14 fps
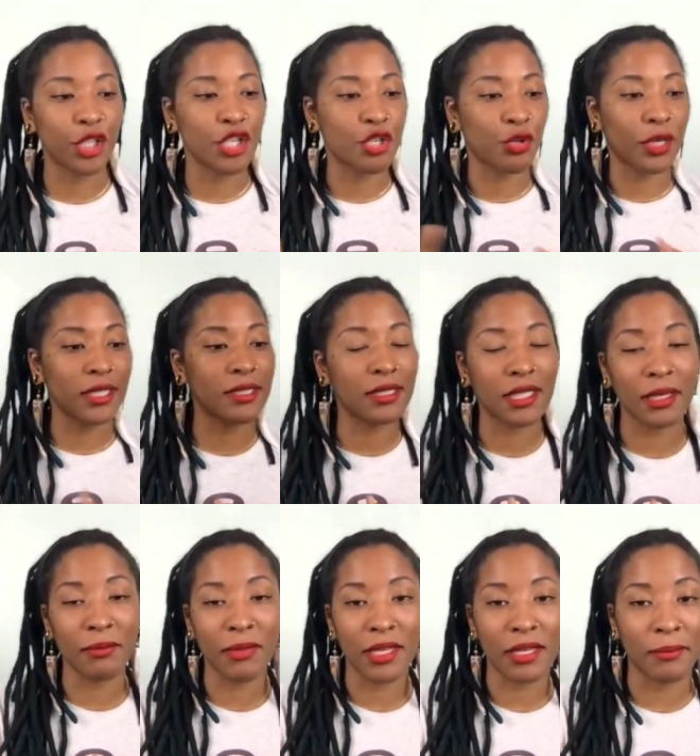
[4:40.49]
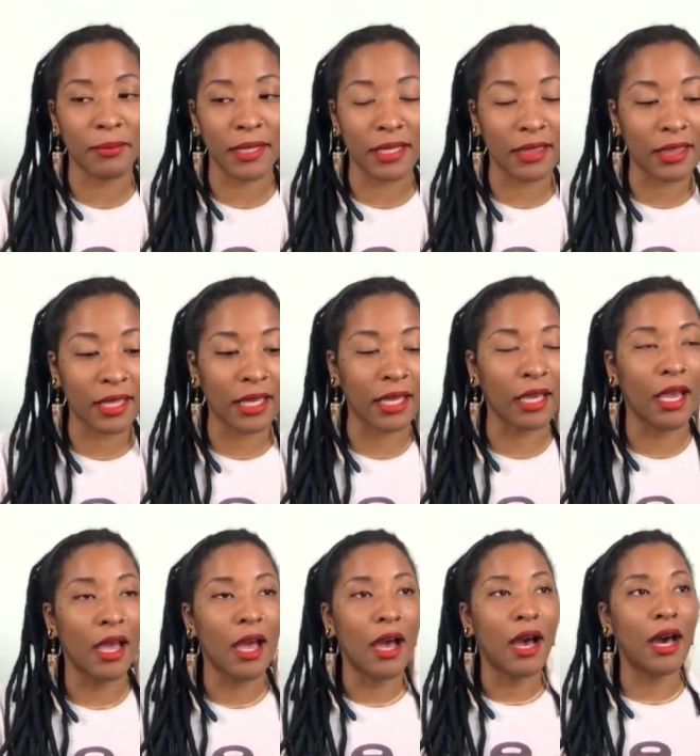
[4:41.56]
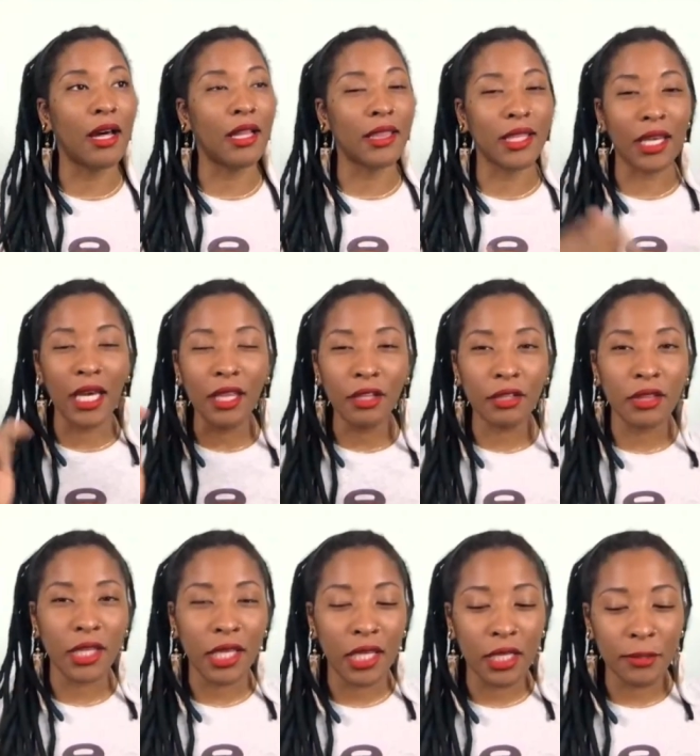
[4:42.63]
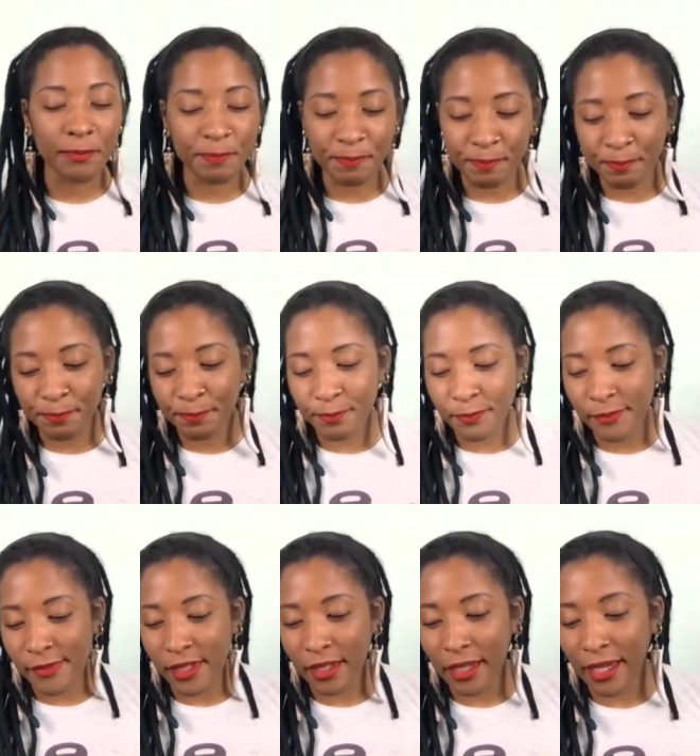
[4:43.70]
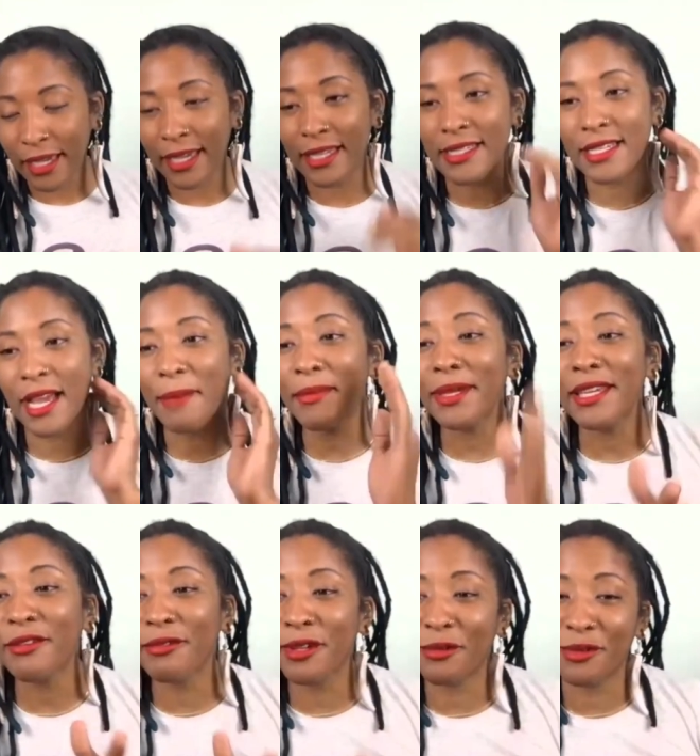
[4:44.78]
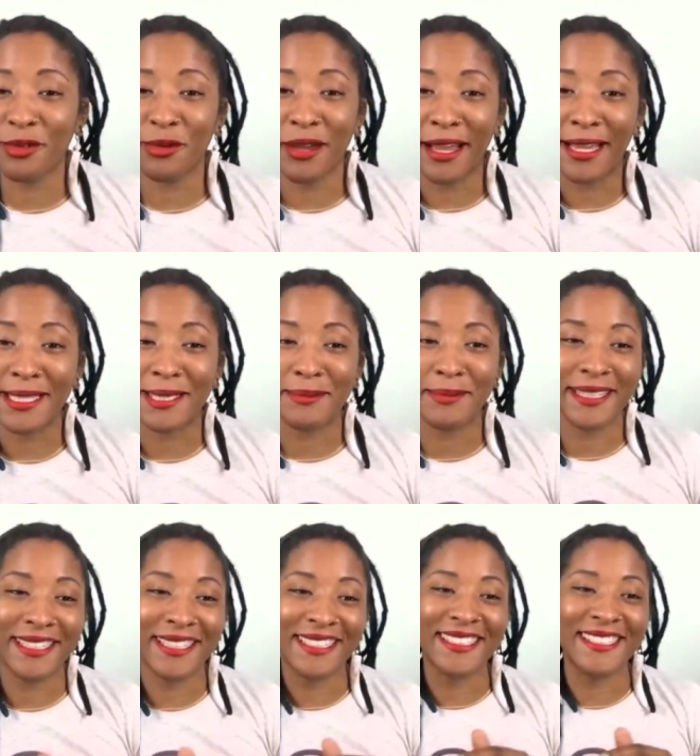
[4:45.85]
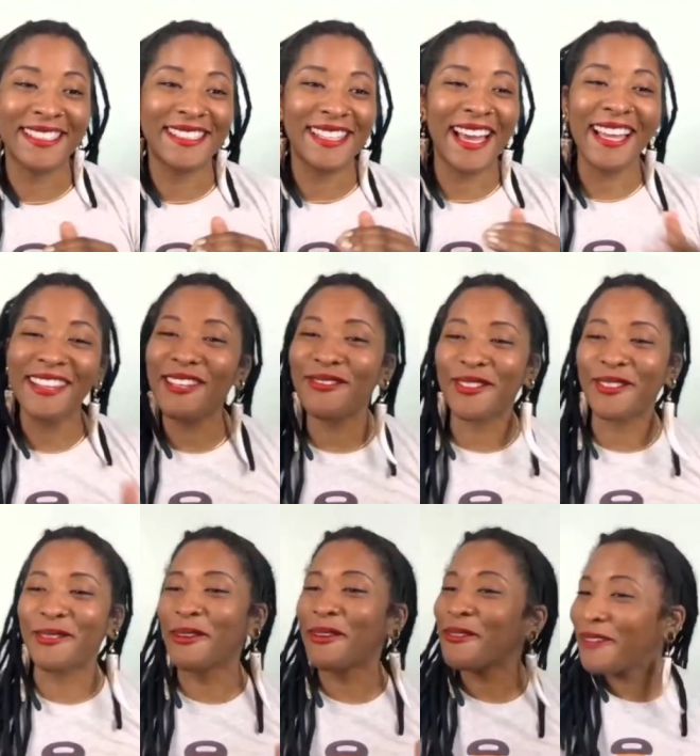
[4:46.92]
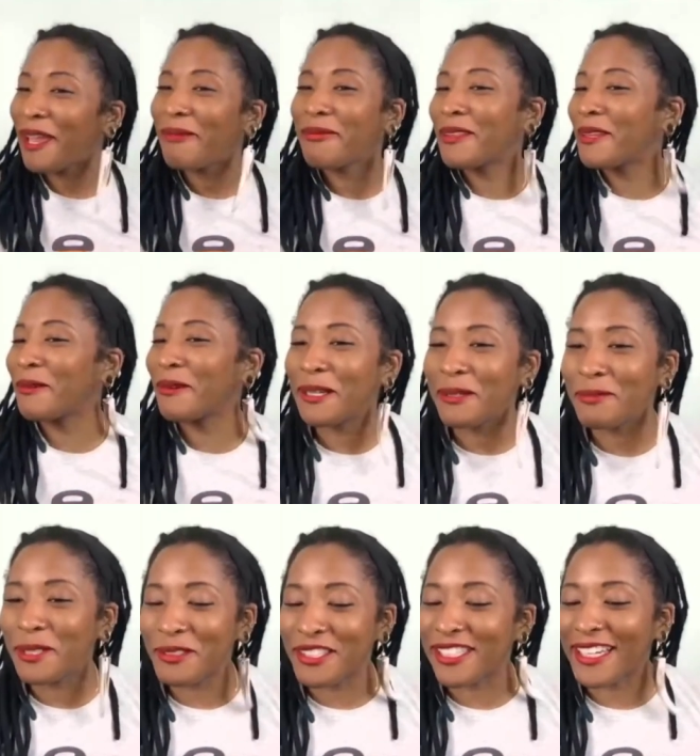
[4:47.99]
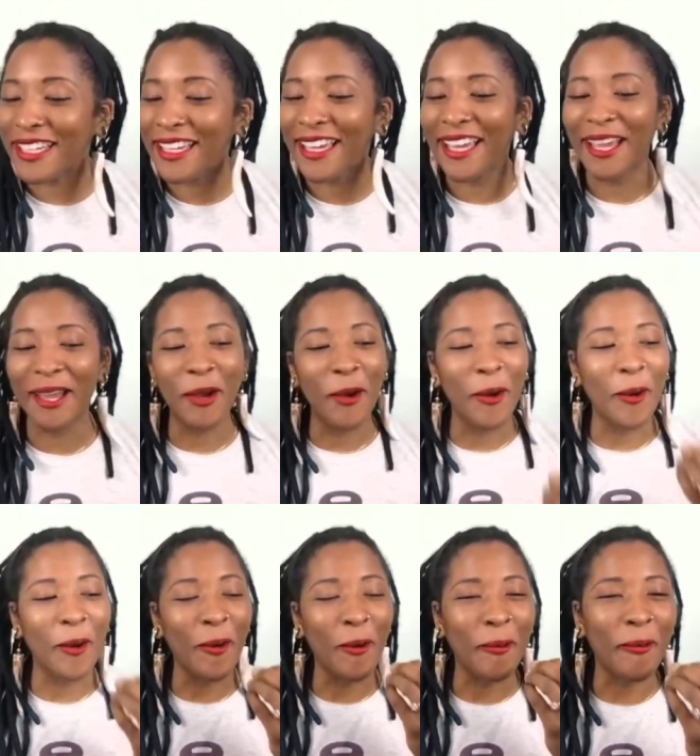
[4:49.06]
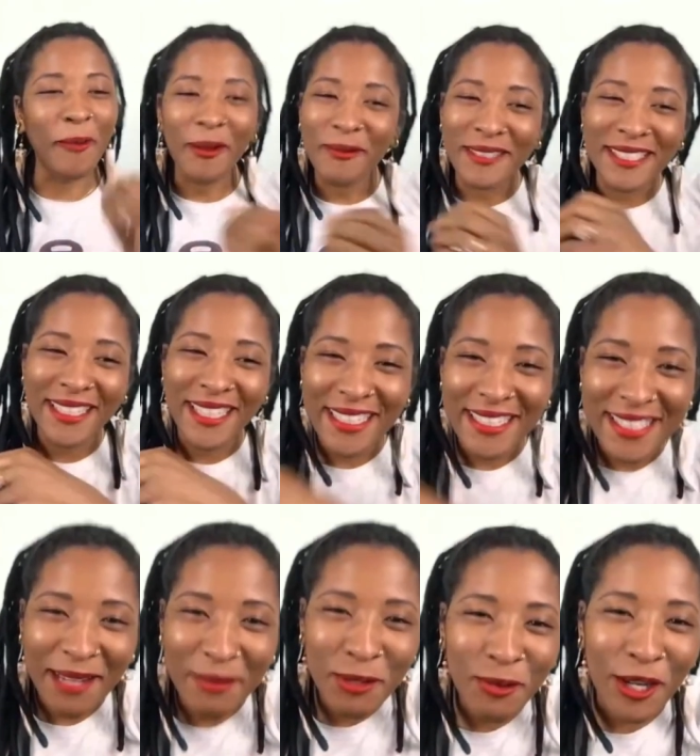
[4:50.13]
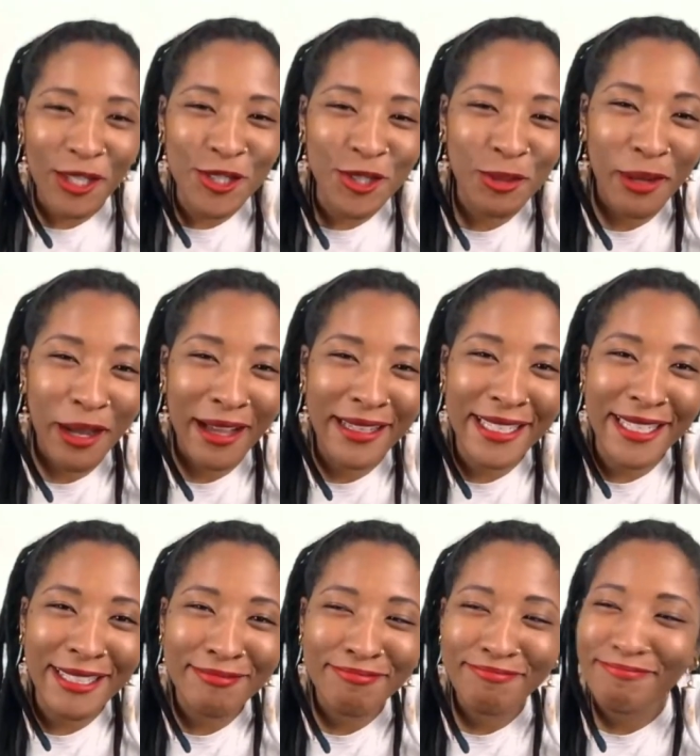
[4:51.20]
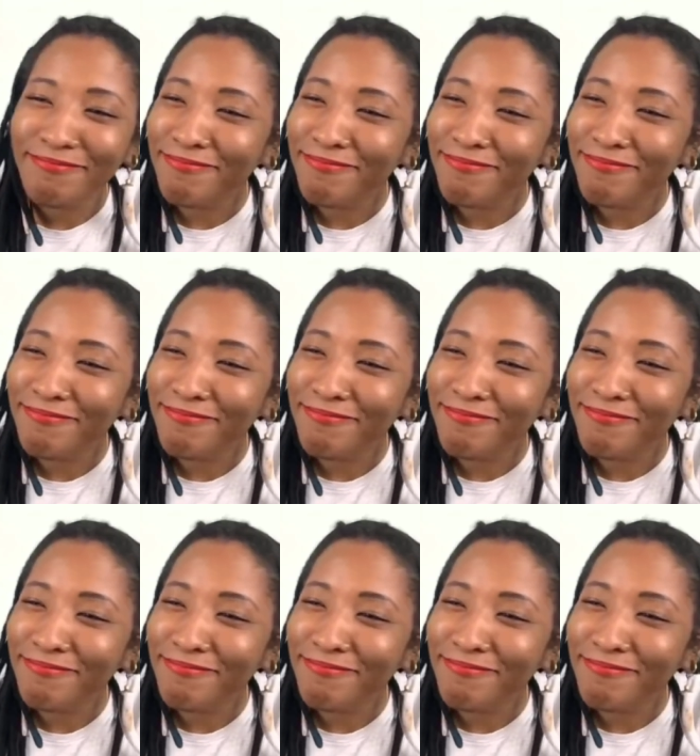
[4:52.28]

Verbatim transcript: Stress can be a big thing. Uh, the other thing, and uh, I'm gonna get real with you guys because I love you. We're family. We're a community. When was the last time you washed your bonnet?